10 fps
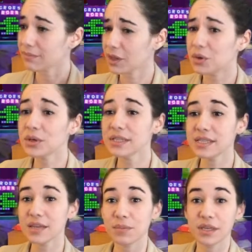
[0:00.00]
Now you can
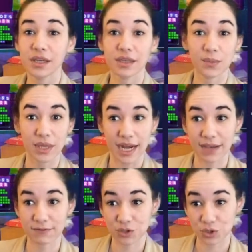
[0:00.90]
see immediately we kind of
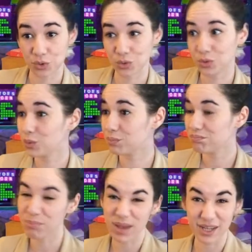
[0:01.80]
have 2
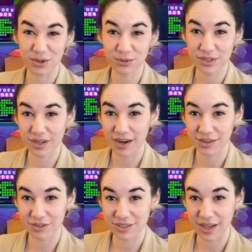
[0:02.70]
menus on
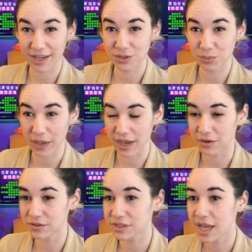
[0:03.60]
either side, 2
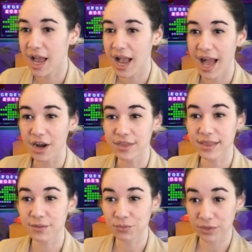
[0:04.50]
panels, and on
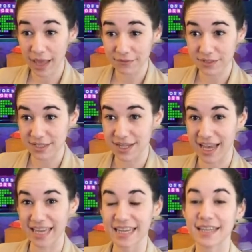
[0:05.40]
the left
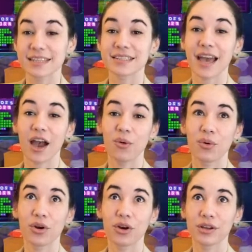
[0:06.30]
side is our